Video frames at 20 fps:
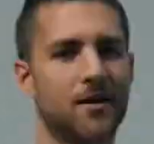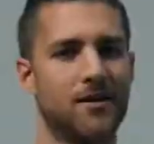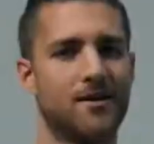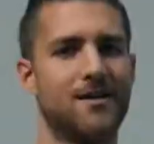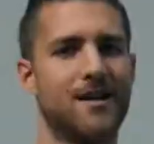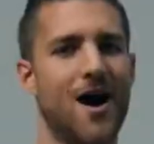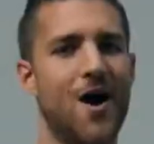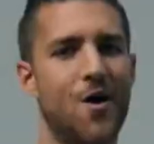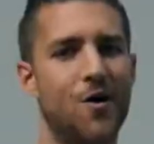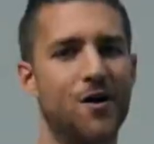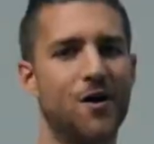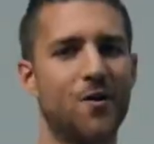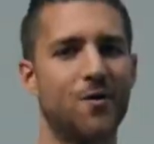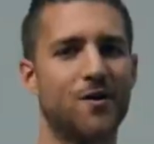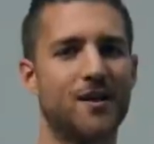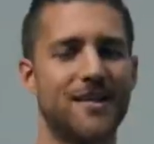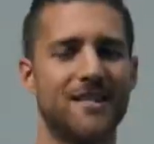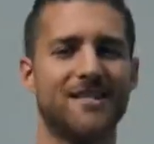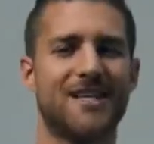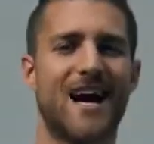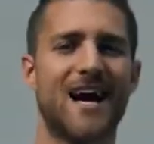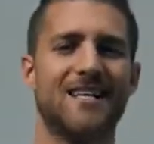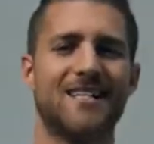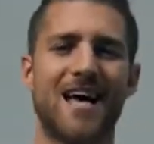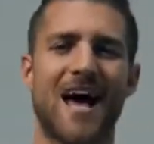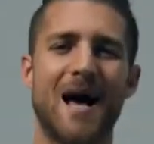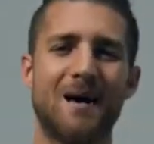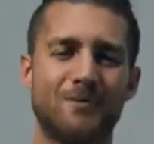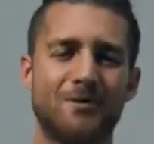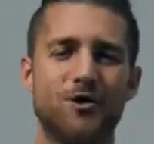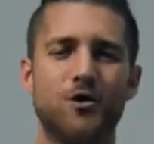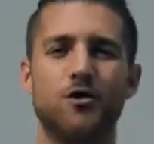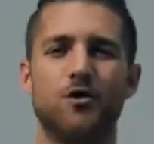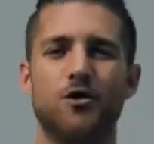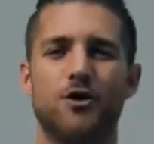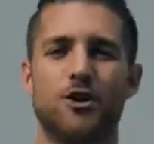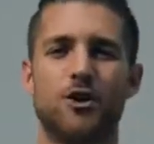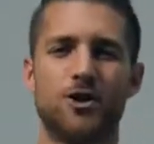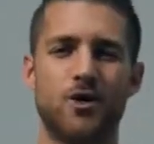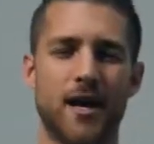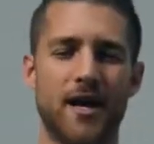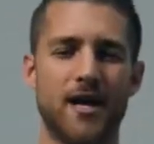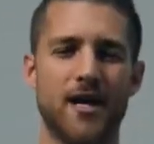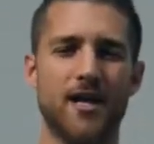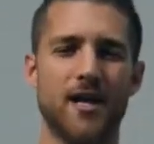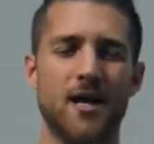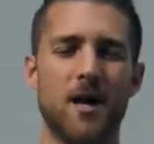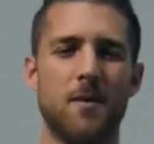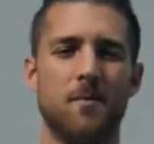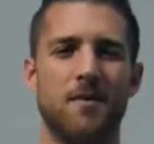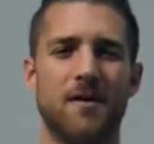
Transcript: Not only were these guys absolutely shredded,